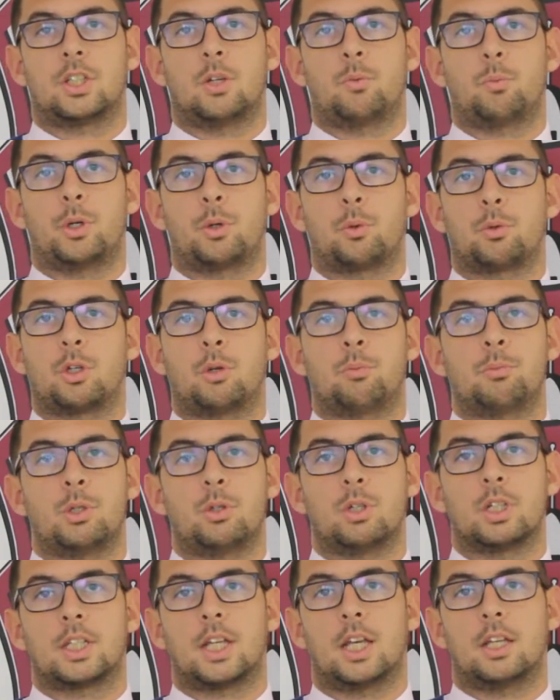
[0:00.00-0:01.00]
then we'll
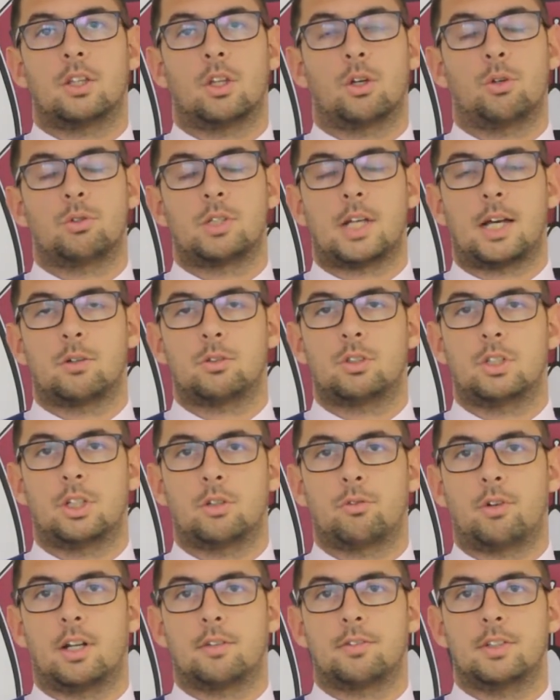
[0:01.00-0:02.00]
communicate those out to
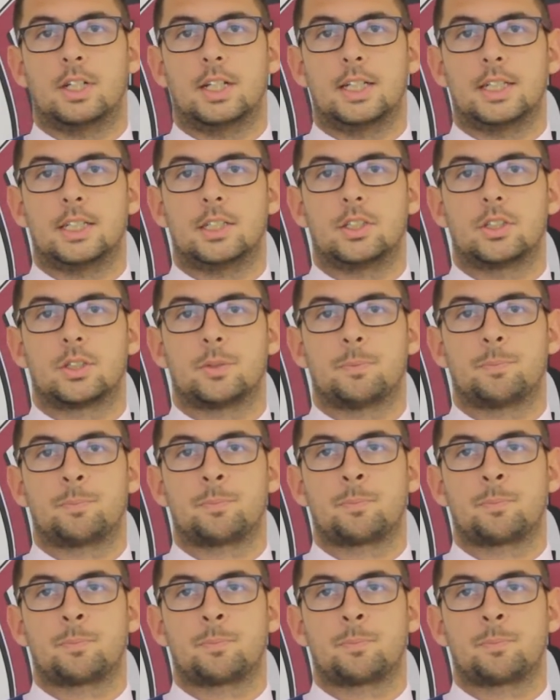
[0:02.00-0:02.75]
the relevant leagues.